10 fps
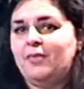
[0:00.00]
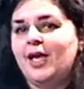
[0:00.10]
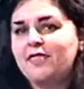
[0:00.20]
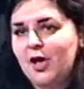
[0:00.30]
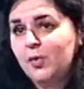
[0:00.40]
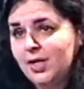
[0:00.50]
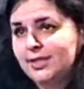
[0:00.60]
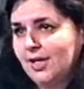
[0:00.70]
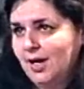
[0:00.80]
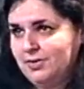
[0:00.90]
There
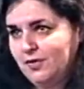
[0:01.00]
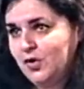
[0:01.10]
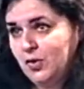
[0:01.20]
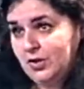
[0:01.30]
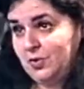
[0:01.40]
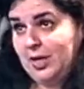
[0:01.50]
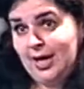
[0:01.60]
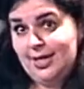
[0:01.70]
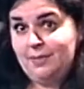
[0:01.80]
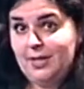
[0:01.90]
were times, of course, when
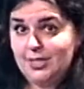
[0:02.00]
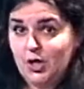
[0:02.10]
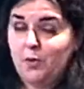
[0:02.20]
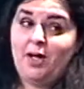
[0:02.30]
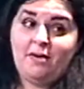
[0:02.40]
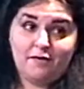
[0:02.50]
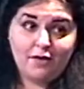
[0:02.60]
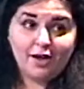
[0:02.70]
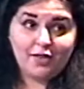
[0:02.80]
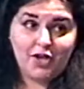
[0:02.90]
I had been told by my
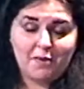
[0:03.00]
father, you know,